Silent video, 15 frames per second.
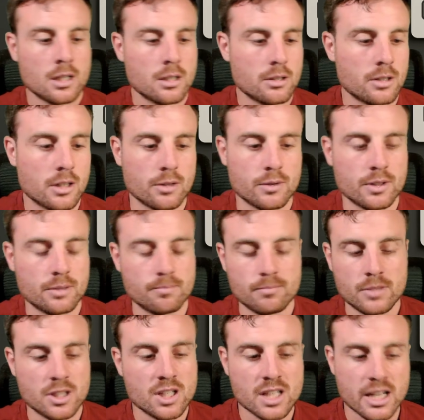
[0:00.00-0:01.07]
and
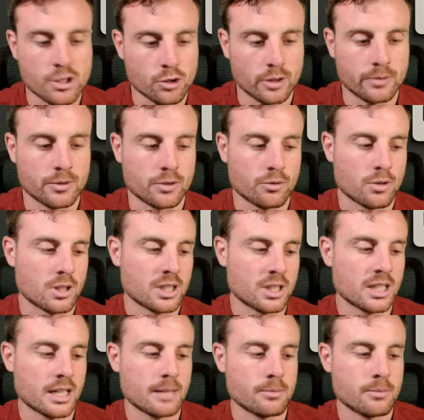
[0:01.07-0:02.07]
you schedule it for the wrong time.